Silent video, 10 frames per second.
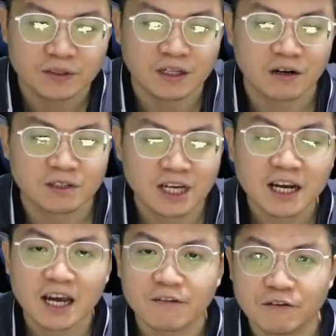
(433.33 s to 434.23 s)
Now check
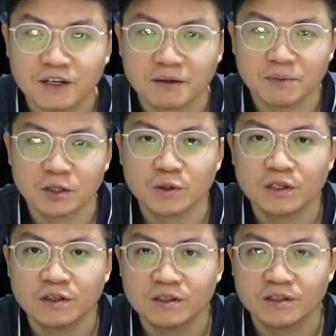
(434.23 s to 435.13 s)
carefully
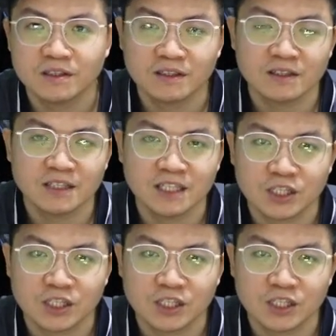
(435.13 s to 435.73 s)
between these